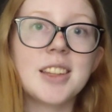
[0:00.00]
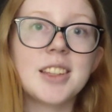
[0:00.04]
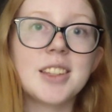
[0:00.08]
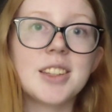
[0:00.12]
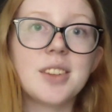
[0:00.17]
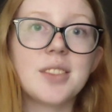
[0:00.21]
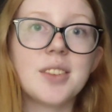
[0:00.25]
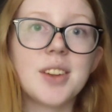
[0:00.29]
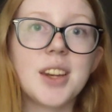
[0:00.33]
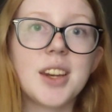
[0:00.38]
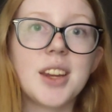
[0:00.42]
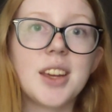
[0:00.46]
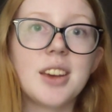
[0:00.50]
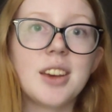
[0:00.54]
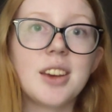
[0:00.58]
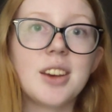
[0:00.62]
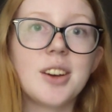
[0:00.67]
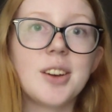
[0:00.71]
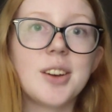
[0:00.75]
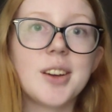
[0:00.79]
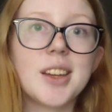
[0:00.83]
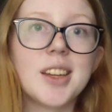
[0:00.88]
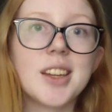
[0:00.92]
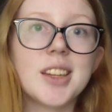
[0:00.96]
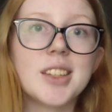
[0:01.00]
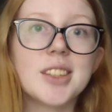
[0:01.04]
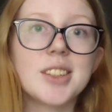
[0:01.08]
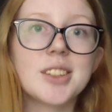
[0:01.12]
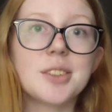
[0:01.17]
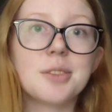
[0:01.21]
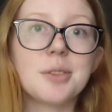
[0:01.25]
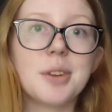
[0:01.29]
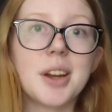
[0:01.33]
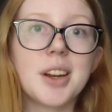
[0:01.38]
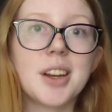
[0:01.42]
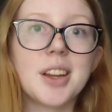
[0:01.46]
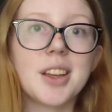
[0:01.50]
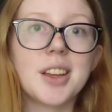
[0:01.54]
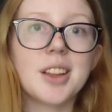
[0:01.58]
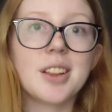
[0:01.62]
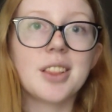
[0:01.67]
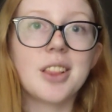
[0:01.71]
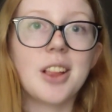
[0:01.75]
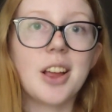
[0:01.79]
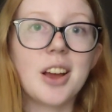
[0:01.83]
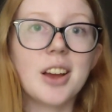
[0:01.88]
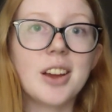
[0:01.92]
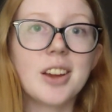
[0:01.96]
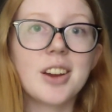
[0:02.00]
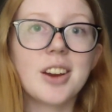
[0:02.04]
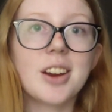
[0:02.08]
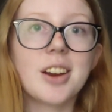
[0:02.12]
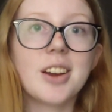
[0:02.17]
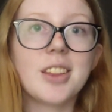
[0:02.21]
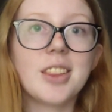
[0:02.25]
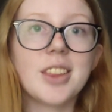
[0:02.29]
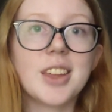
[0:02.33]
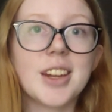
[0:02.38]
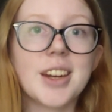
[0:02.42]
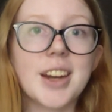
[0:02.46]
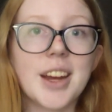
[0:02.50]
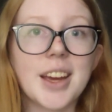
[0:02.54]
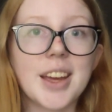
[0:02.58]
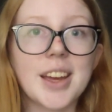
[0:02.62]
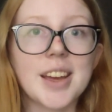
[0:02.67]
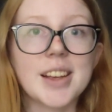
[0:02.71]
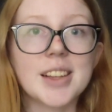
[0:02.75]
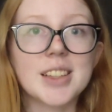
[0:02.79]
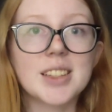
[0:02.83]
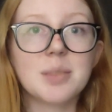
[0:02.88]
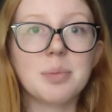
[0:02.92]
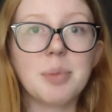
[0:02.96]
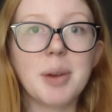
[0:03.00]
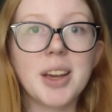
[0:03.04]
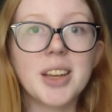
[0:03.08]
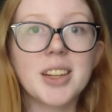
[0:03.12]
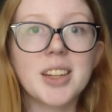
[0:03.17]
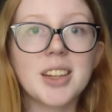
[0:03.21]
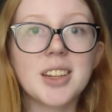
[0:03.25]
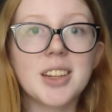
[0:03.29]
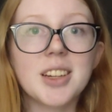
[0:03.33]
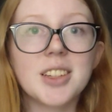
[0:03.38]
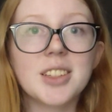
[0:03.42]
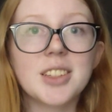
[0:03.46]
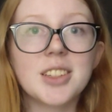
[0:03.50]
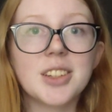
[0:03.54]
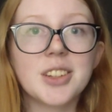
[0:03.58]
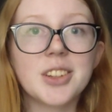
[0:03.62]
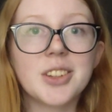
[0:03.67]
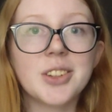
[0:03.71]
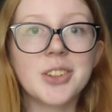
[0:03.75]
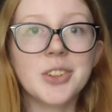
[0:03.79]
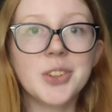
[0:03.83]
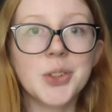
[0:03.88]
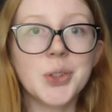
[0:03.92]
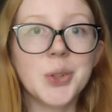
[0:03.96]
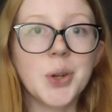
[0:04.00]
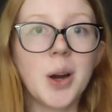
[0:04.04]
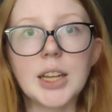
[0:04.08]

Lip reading: This video is running longer than I expected it to.